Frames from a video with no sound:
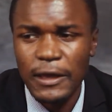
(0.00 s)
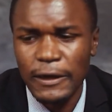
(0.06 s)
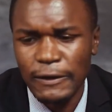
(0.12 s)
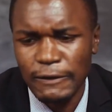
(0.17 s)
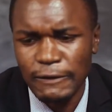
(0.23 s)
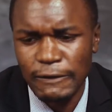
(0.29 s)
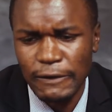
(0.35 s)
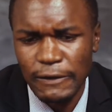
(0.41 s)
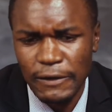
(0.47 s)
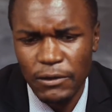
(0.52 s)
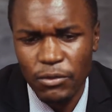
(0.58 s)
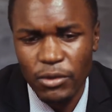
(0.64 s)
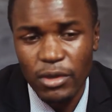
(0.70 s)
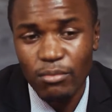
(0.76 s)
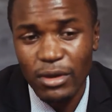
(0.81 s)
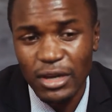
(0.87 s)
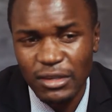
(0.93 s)
And we
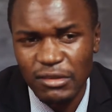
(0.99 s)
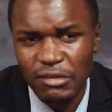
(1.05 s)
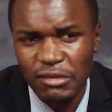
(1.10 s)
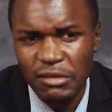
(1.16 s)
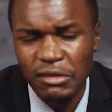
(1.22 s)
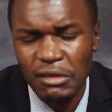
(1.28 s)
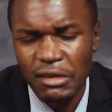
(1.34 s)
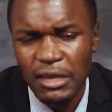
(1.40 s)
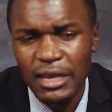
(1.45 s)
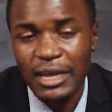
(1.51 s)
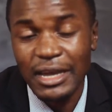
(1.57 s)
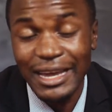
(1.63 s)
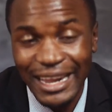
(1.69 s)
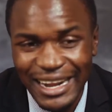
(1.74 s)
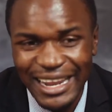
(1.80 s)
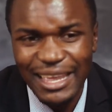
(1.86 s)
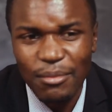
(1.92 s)
must
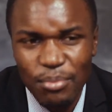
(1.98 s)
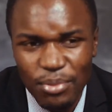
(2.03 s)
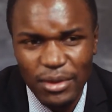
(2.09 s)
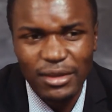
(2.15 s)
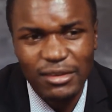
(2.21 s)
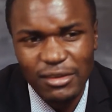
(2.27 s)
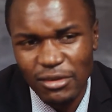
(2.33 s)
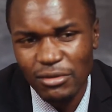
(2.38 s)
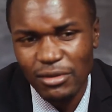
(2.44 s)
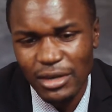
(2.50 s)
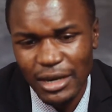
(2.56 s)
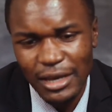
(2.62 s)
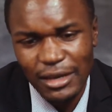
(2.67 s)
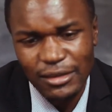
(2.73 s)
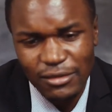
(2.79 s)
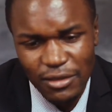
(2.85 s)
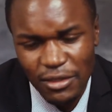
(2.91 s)
grab and
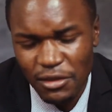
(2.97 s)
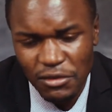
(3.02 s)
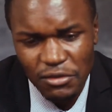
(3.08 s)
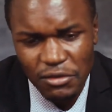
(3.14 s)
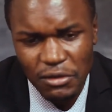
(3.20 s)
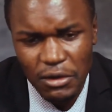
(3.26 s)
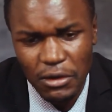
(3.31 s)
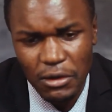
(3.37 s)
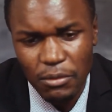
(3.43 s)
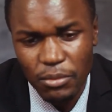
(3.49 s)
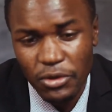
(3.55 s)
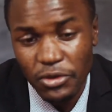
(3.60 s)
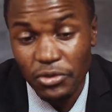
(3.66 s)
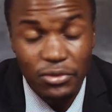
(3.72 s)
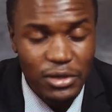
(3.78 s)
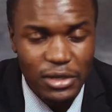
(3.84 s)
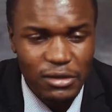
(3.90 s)
utilize this
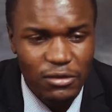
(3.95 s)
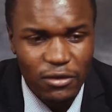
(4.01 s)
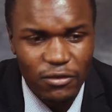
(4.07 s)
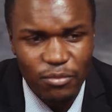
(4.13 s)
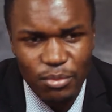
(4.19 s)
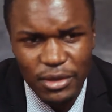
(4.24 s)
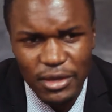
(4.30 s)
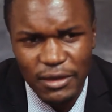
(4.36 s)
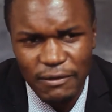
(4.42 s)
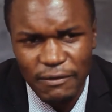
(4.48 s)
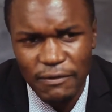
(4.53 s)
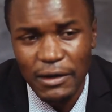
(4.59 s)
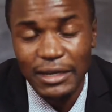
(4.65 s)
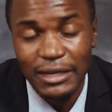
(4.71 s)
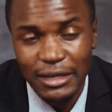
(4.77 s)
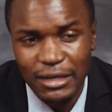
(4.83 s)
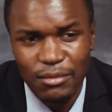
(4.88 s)
opportunity of being
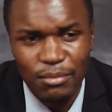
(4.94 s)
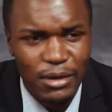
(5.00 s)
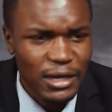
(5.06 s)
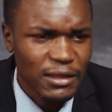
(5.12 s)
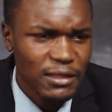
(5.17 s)
funded by